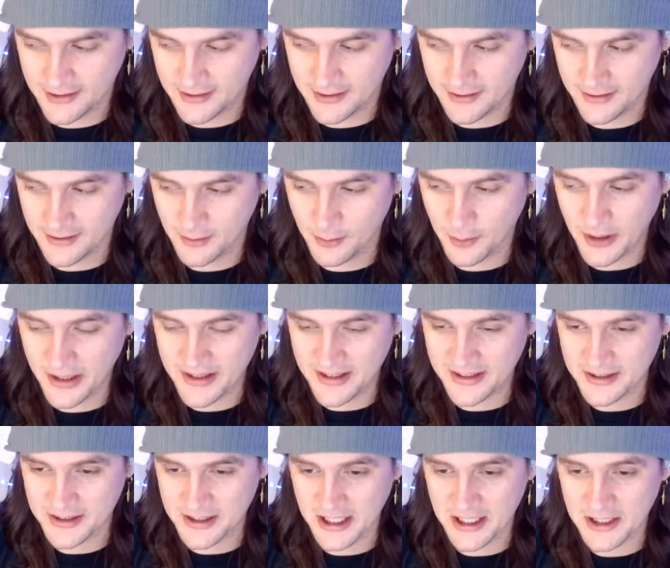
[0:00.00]
The way
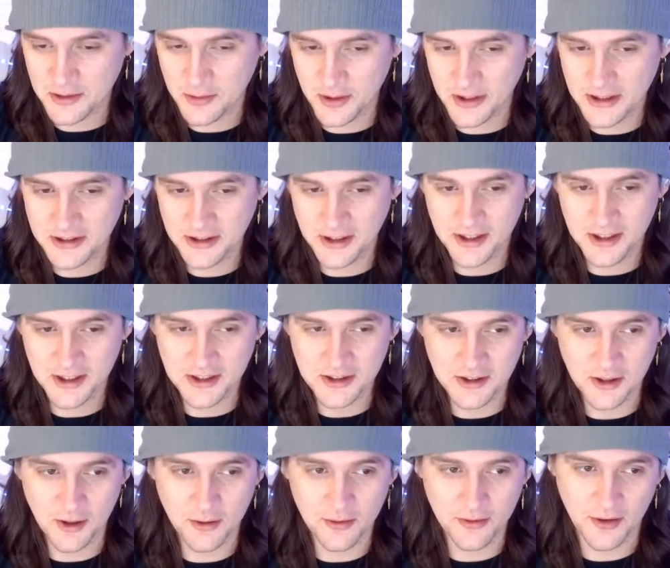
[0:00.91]
that January is looking
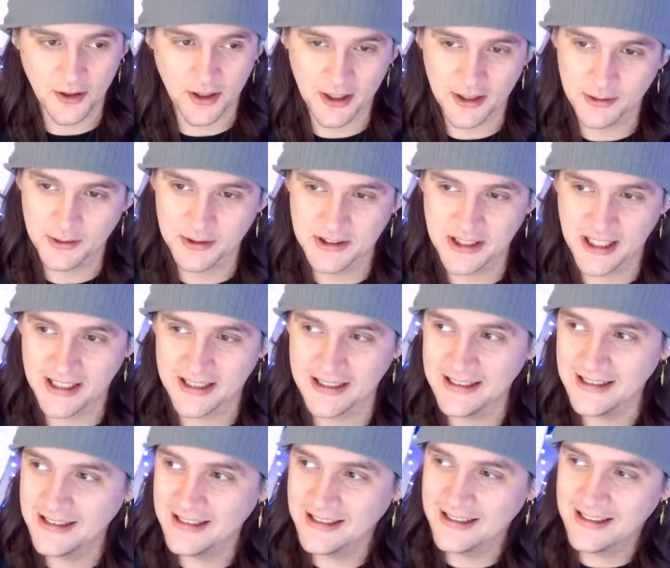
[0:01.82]
so far, it was
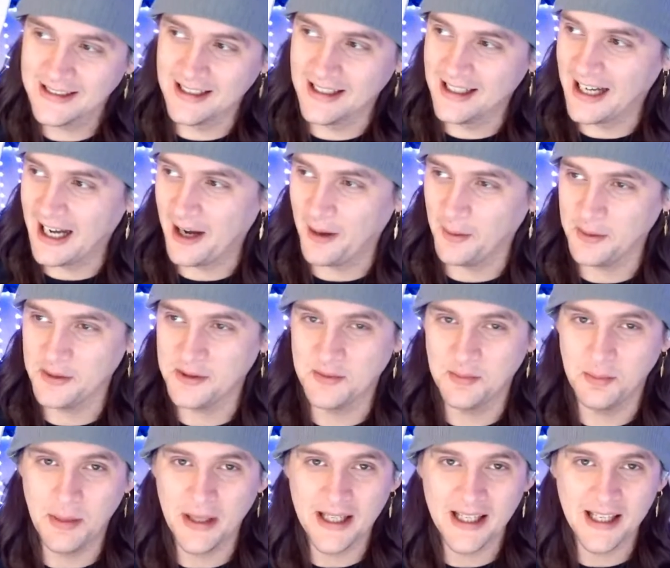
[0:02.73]
like I was
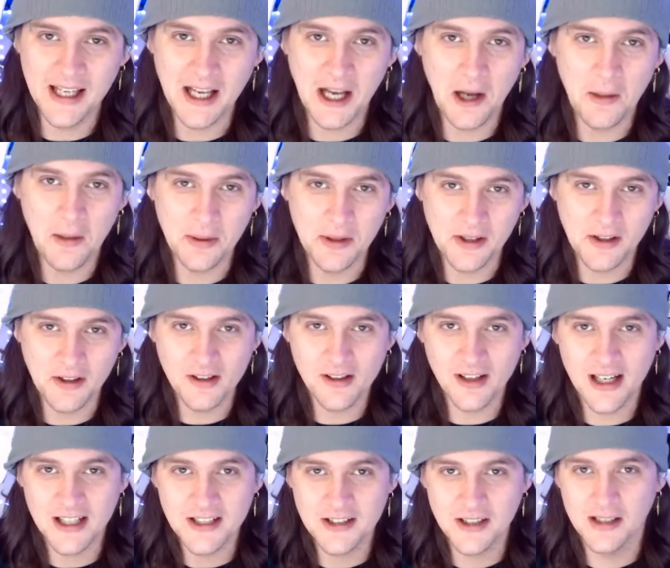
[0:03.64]
bigging up and
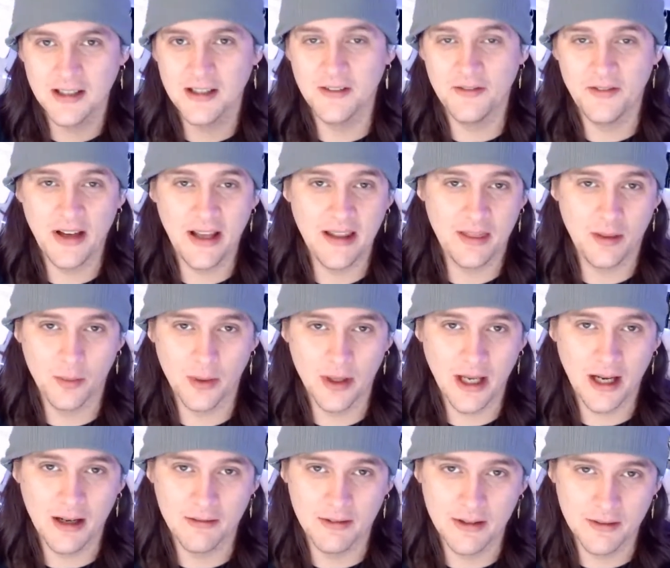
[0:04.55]
congratulating the fact that we
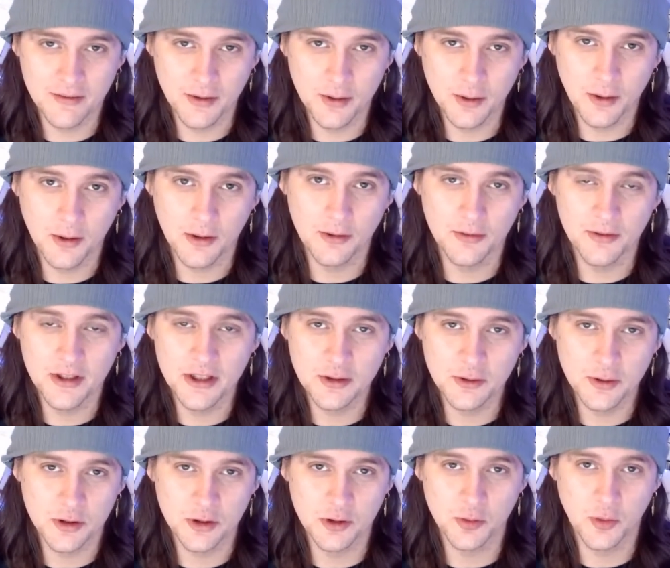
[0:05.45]
got rid of Hugo
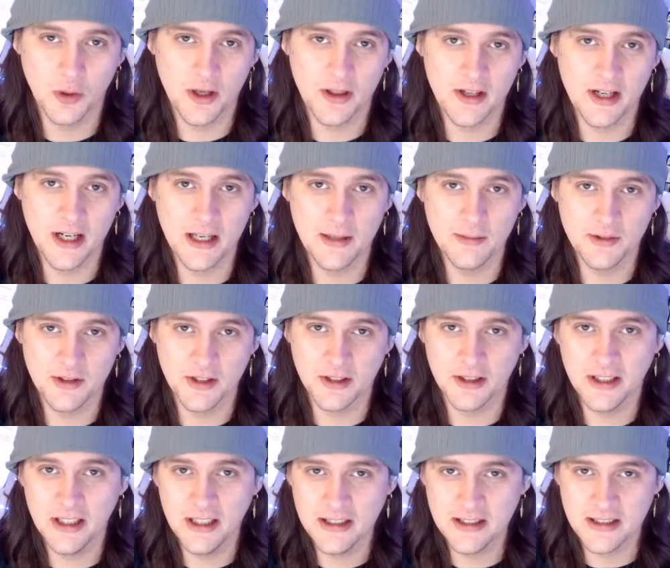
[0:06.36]
Lloris, which is one of the names on
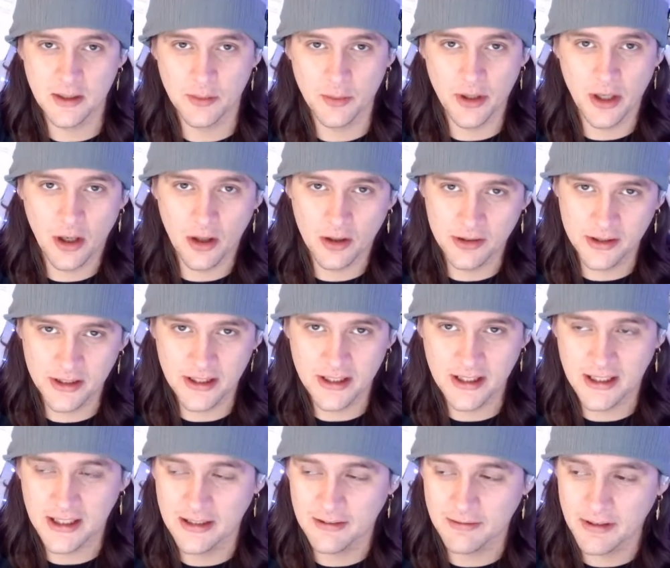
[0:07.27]
the list that we all
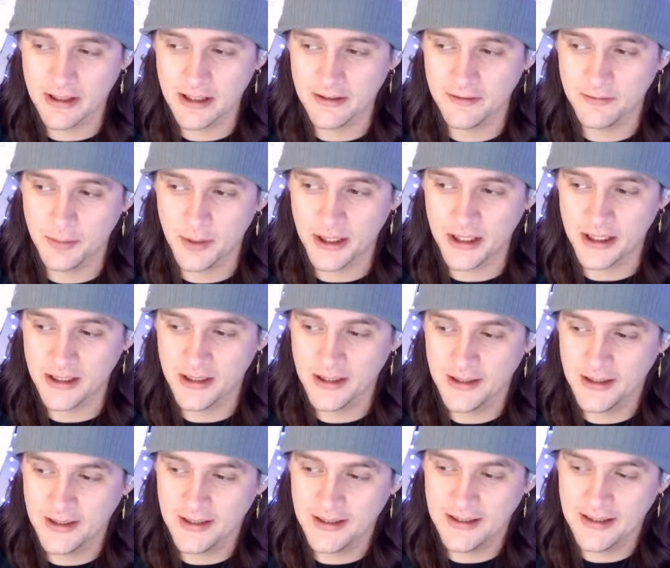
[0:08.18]
needed to get rid of. But
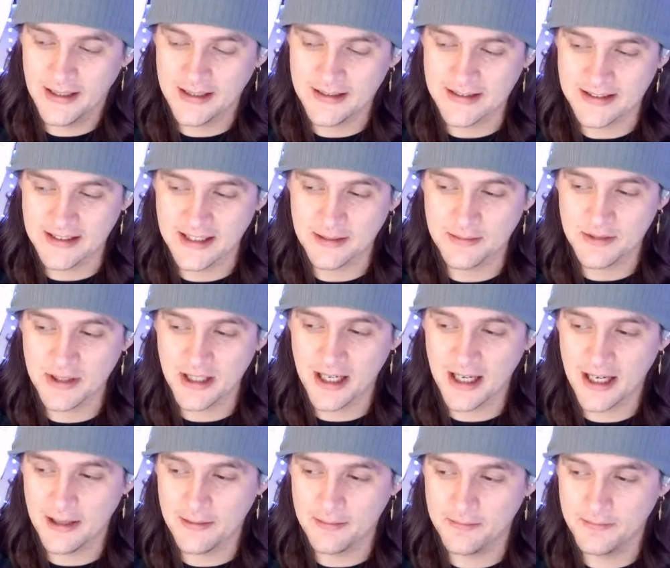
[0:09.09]
at the same
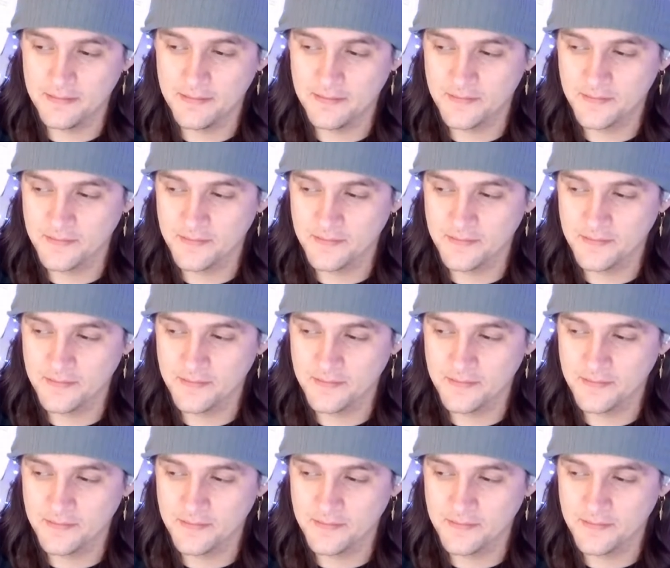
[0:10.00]
time,